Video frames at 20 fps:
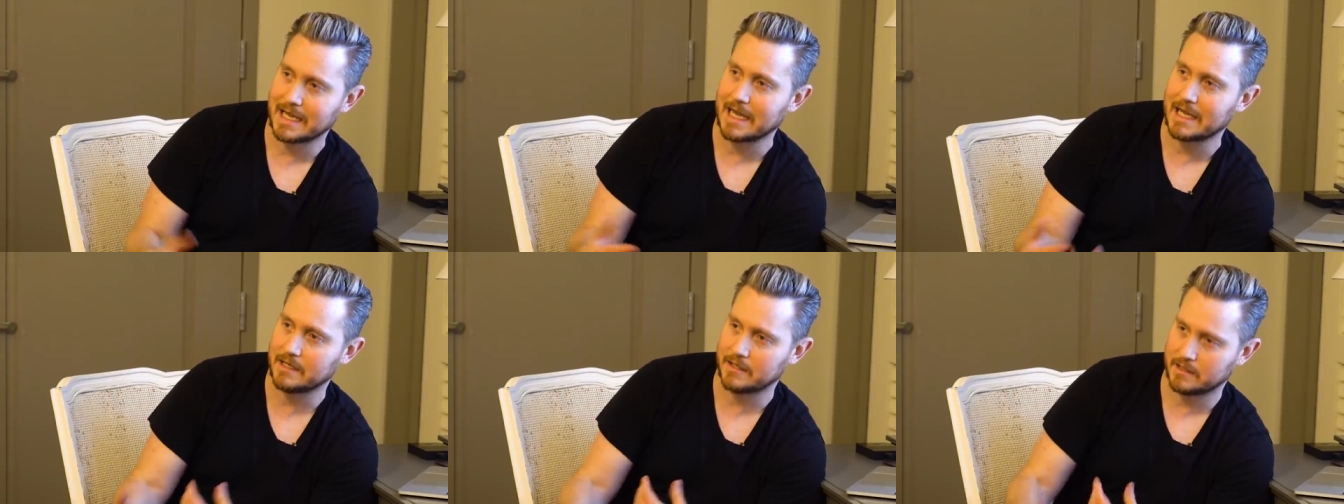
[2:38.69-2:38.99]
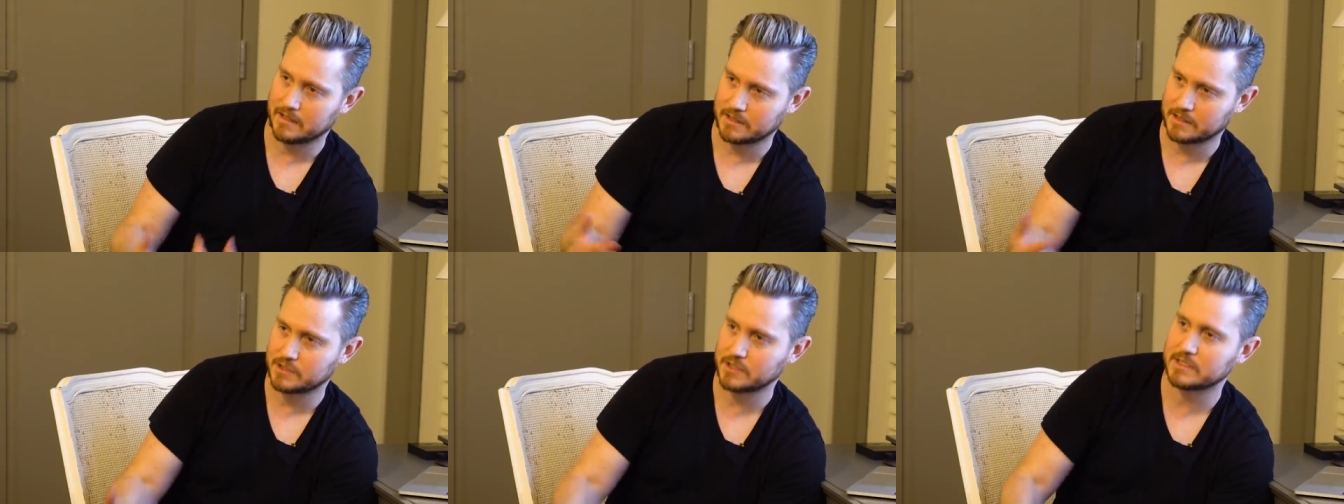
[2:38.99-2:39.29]
in
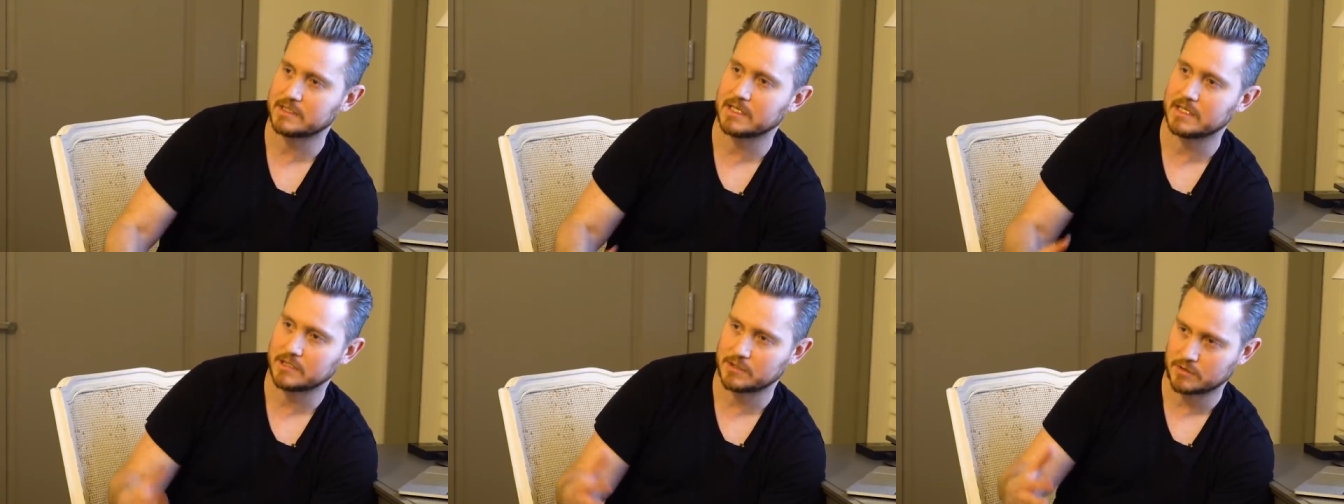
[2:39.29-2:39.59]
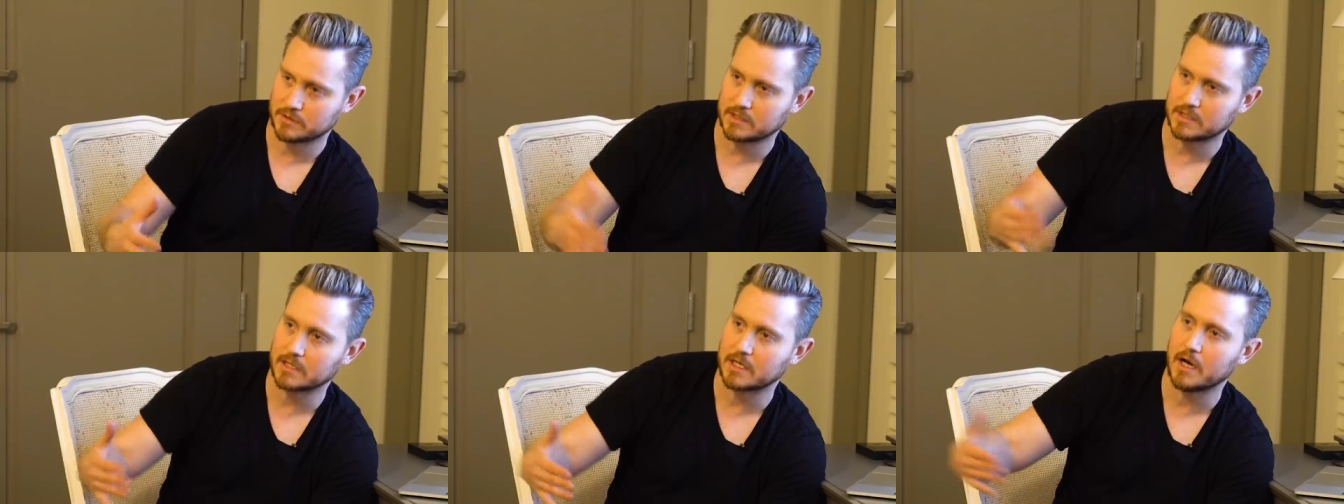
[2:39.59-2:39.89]
handling the shit test,
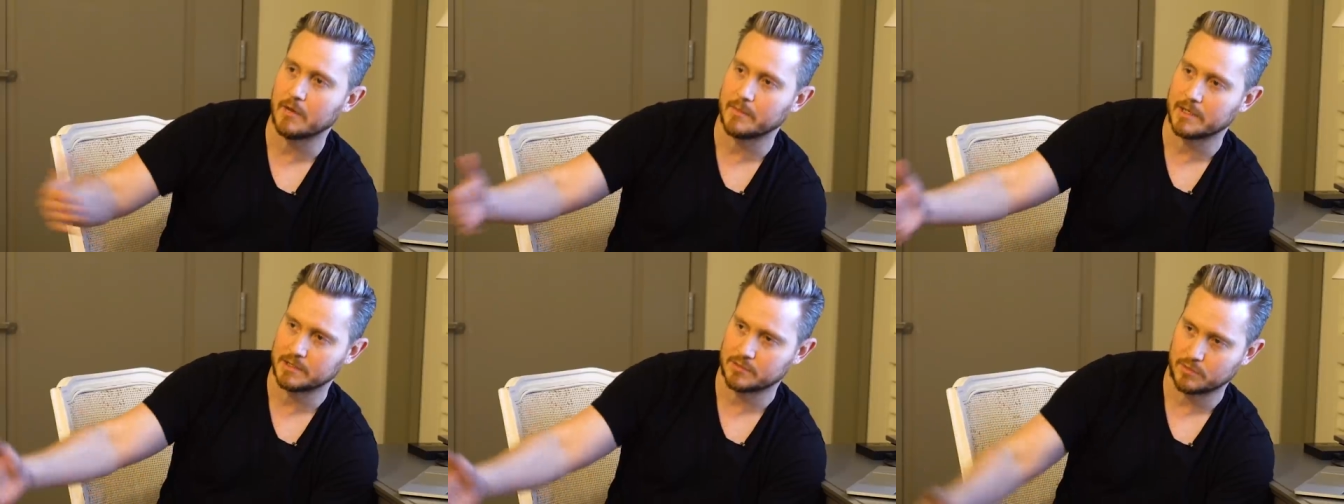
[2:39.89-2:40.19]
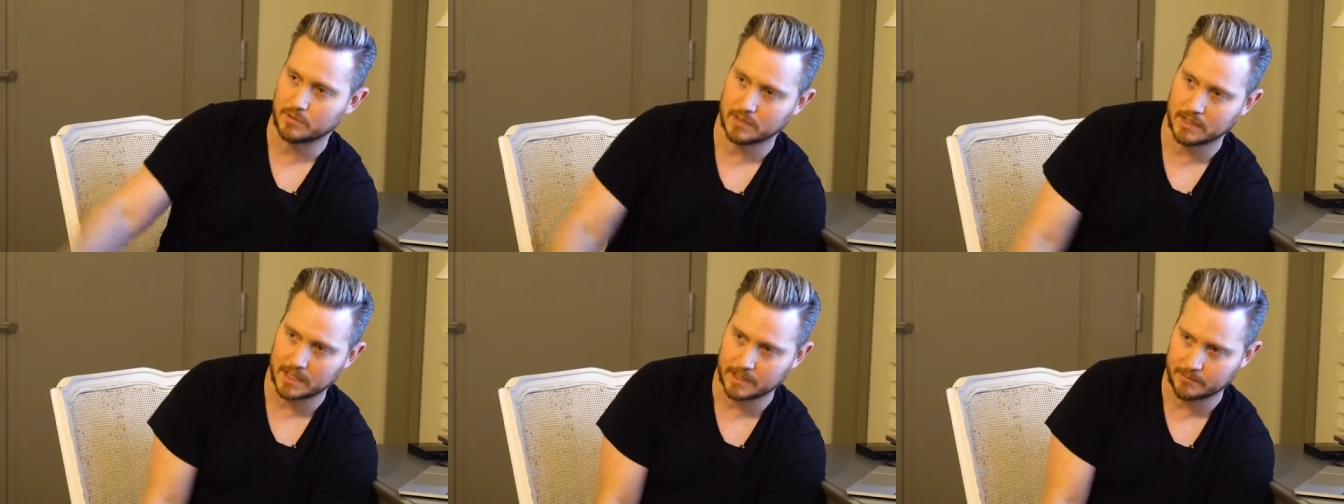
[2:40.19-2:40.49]
you're going to come
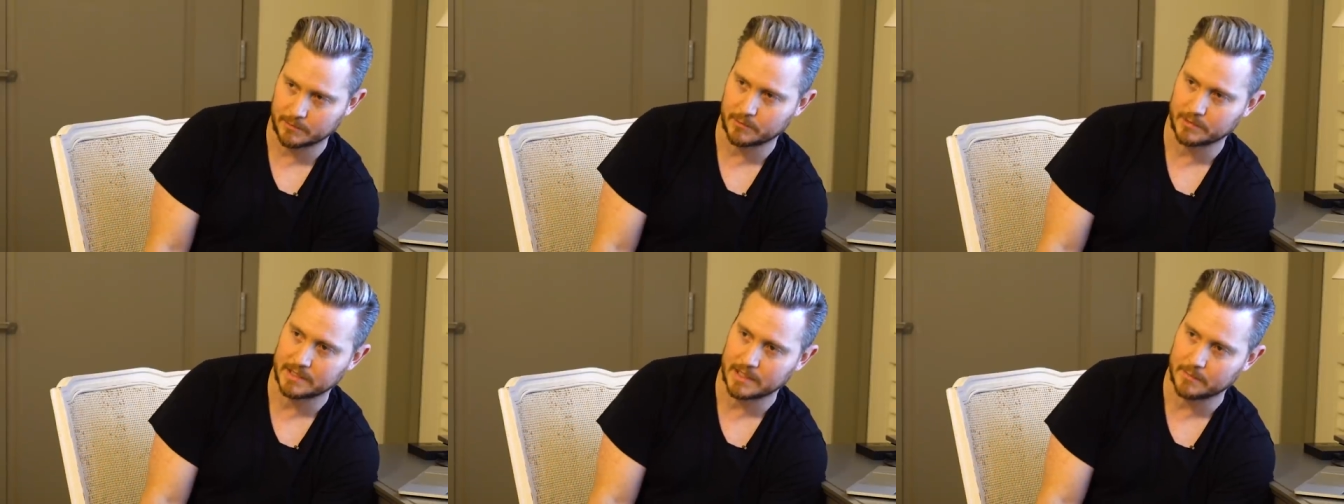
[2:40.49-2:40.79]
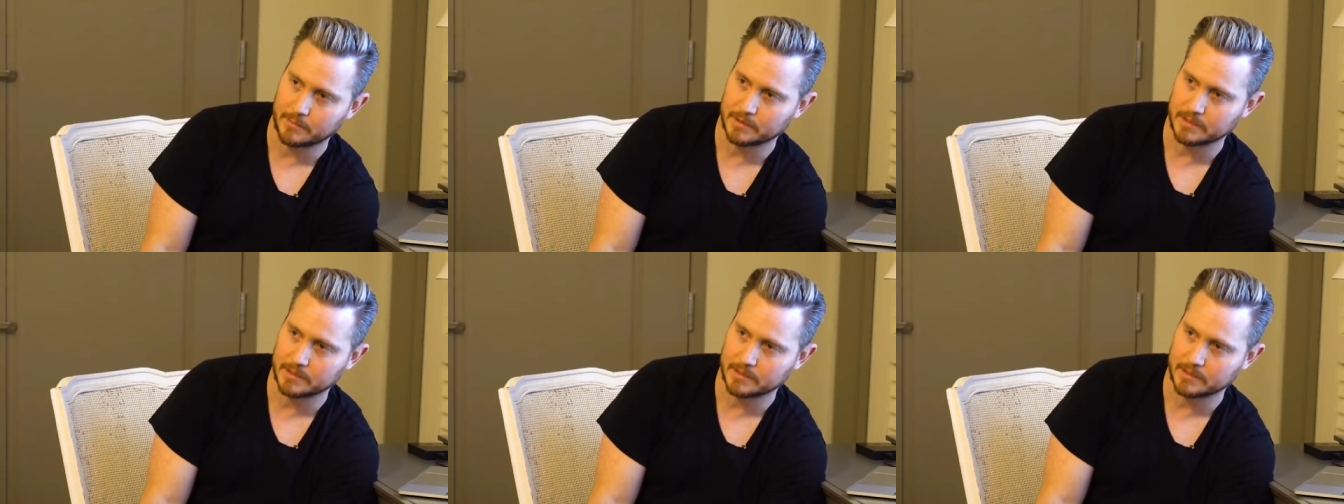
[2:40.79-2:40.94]
into alignment with that